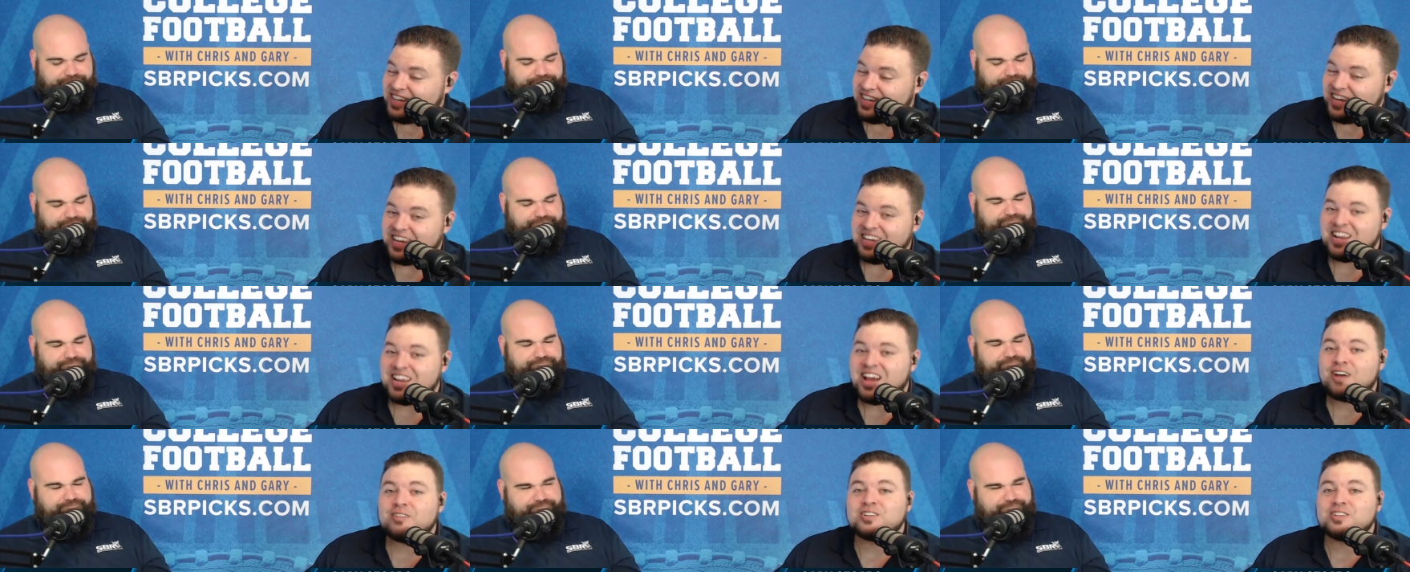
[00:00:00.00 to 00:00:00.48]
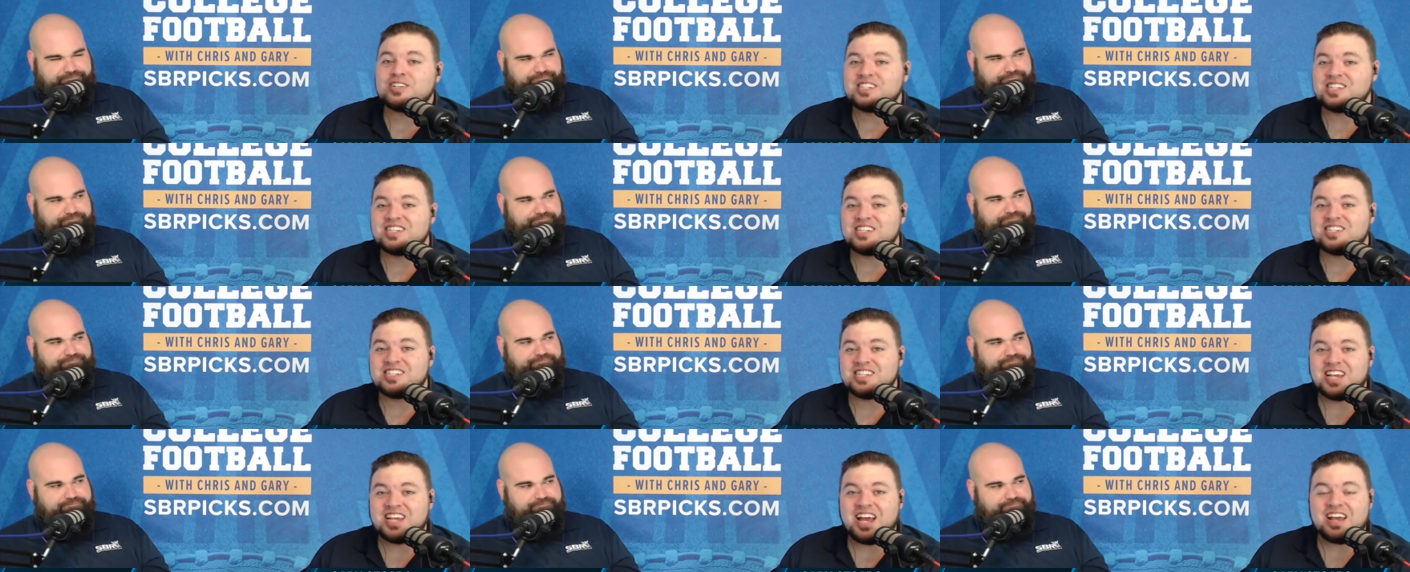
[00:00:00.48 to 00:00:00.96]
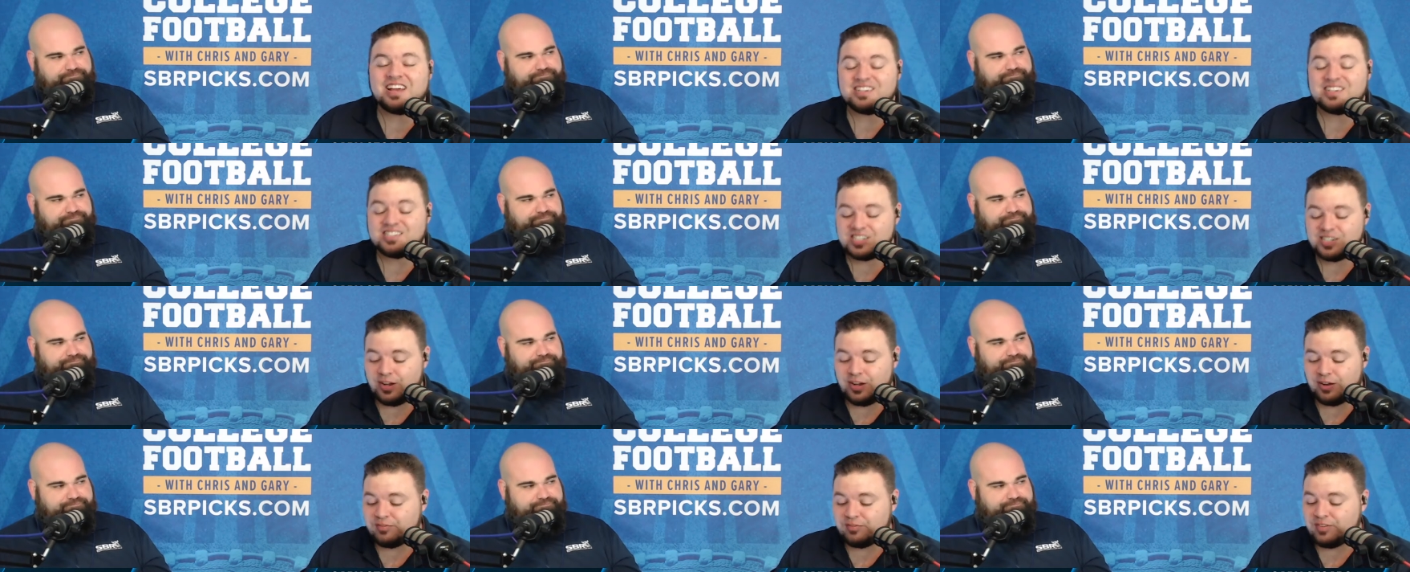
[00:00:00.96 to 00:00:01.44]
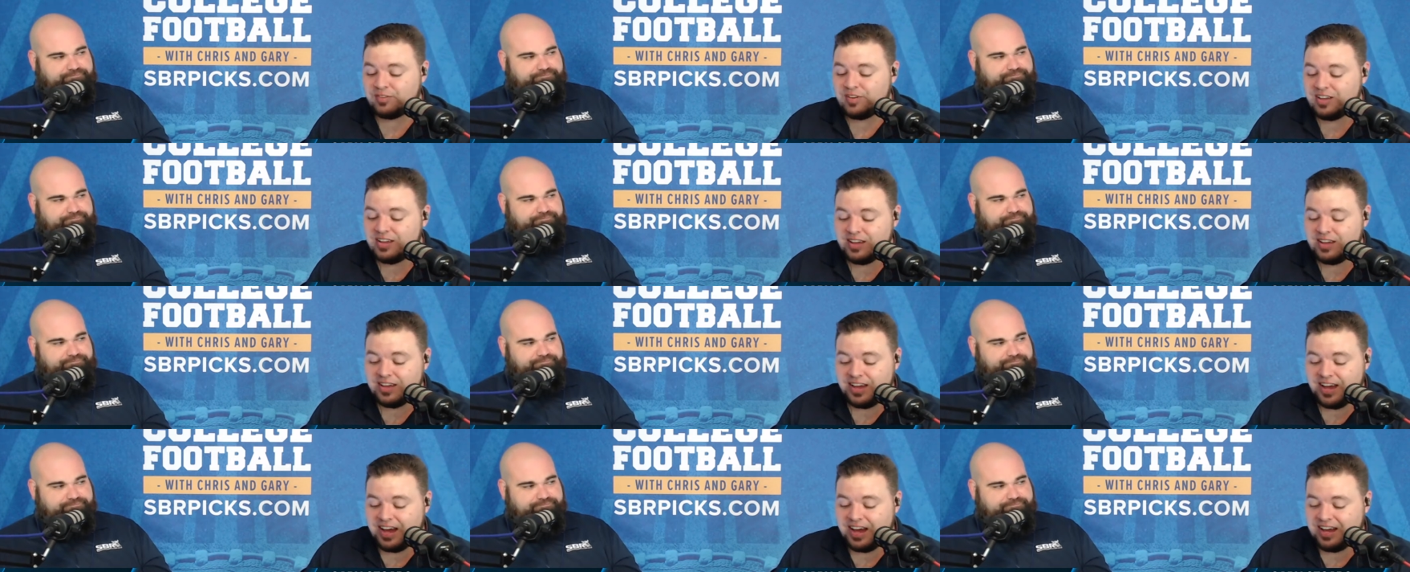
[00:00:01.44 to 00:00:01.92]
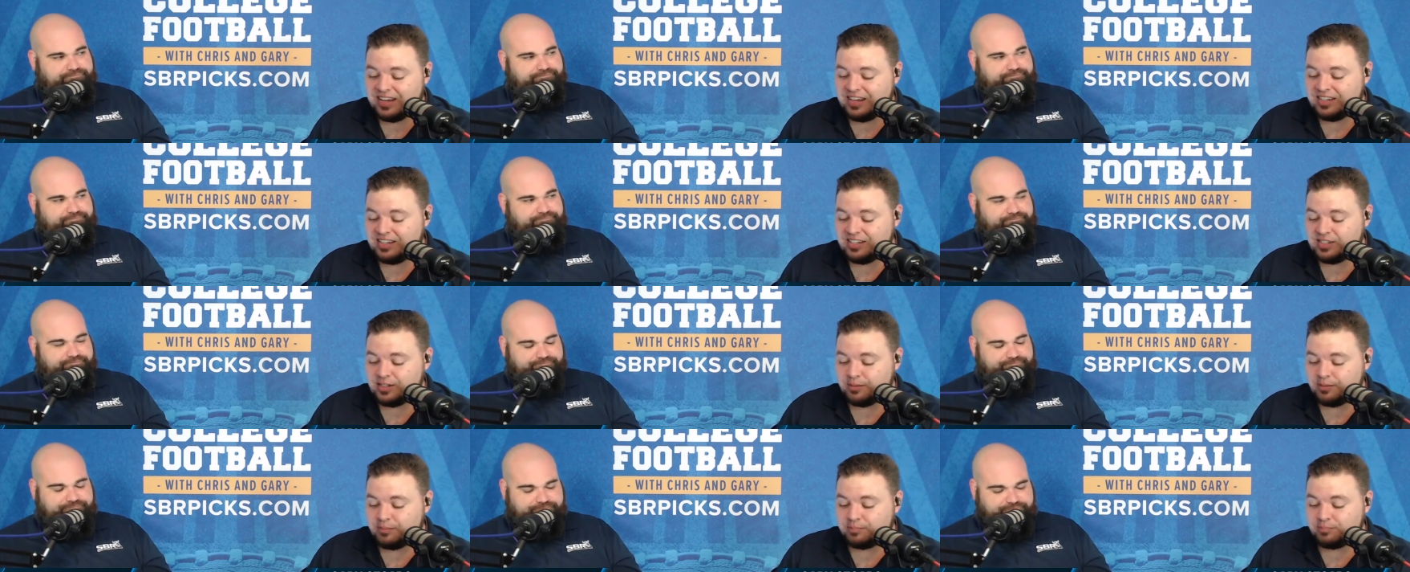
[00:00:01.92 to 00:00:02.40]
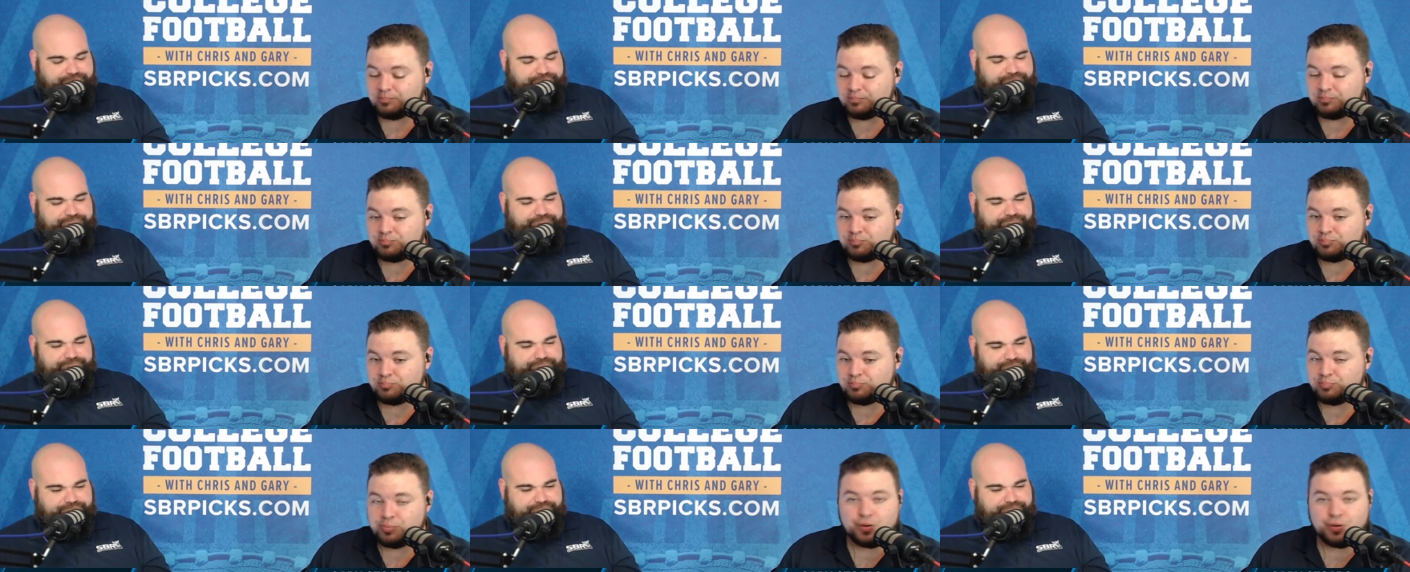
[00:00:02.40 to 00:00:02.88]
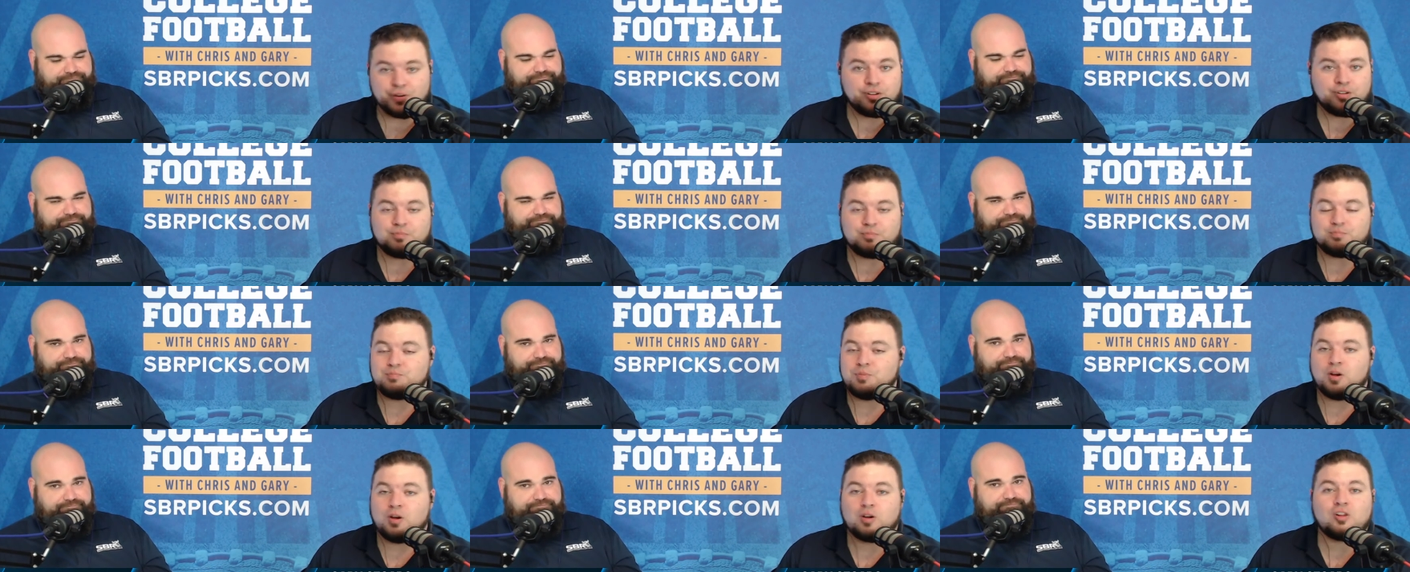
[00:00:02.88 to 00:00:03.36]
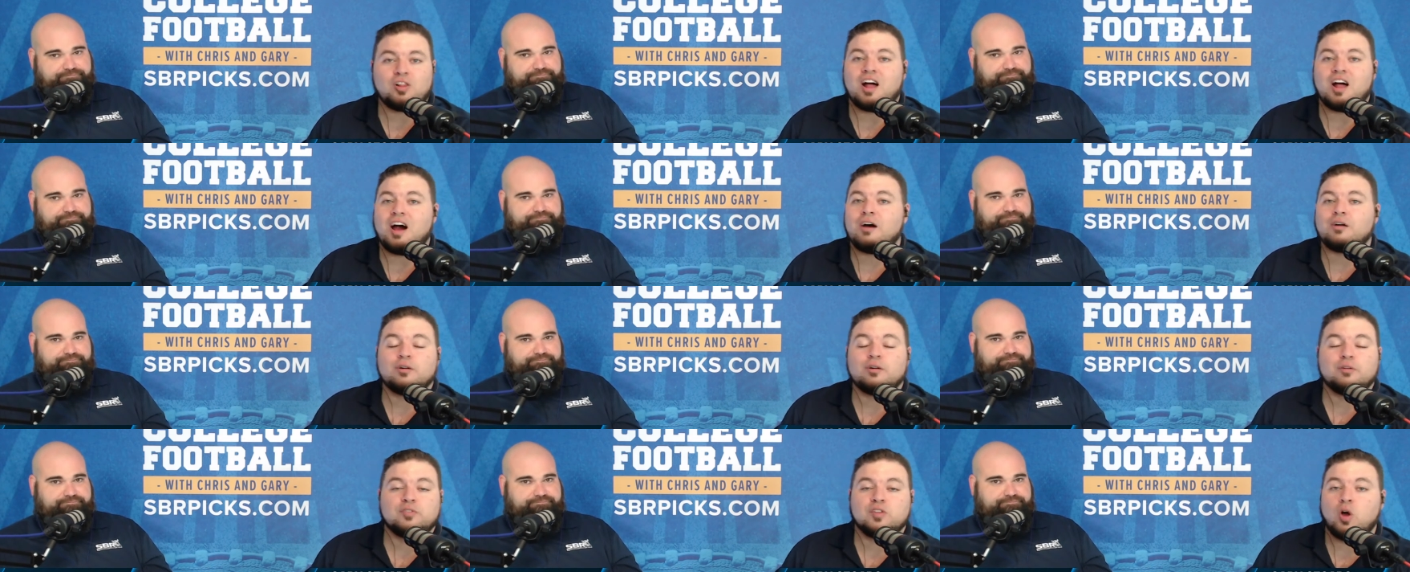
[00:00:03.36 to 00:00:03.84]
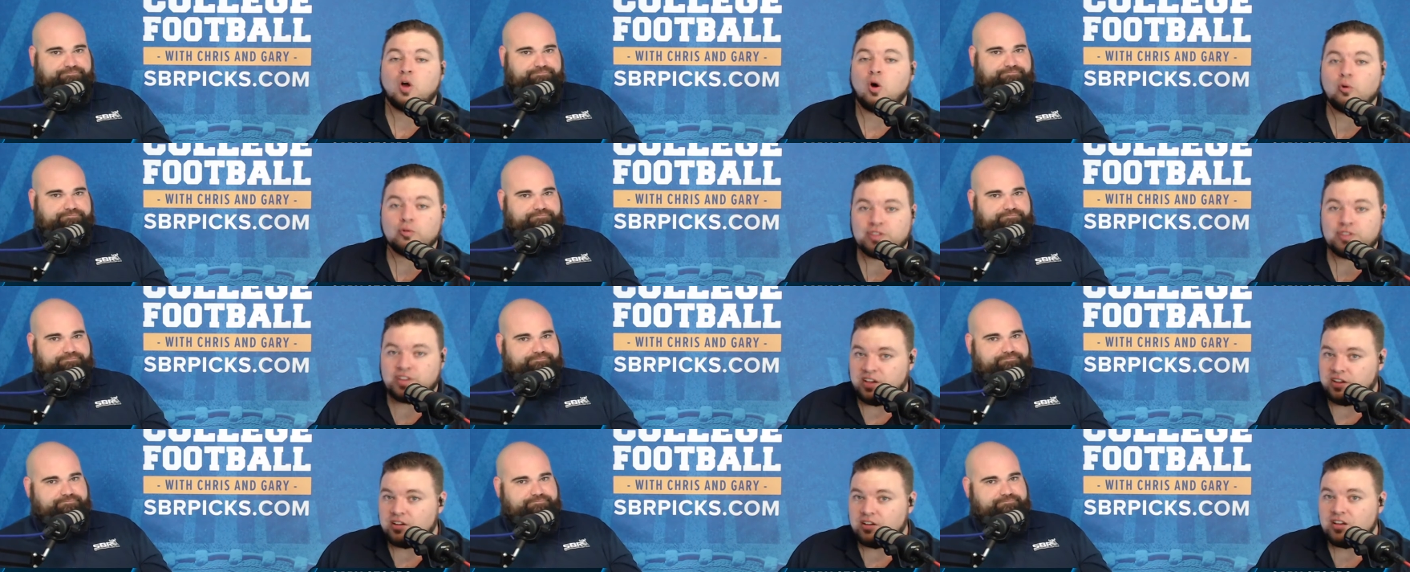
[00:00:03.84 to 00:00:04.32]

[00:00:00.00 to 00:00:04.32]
Speaker 1: And now this NCAA stuff has put a, a cloud over the whole thing.